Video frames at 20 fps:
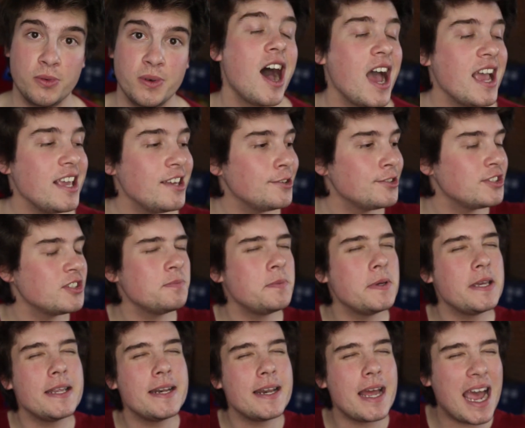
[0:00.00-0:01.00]
I used to
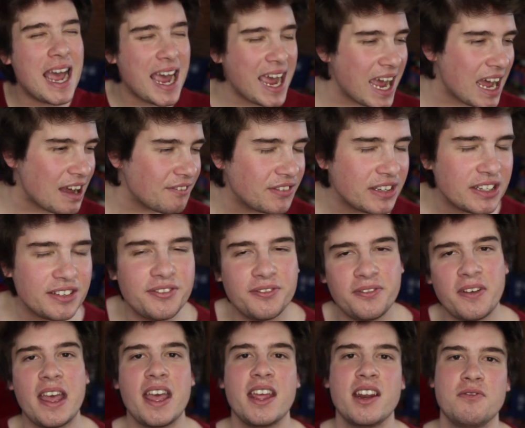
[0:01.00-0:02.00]
be an avid
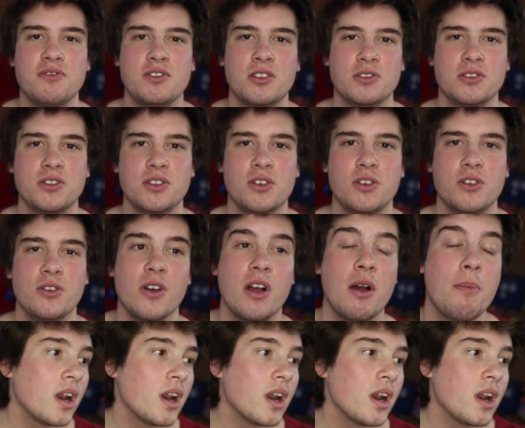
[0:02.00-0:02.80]
fan of Doctor Who.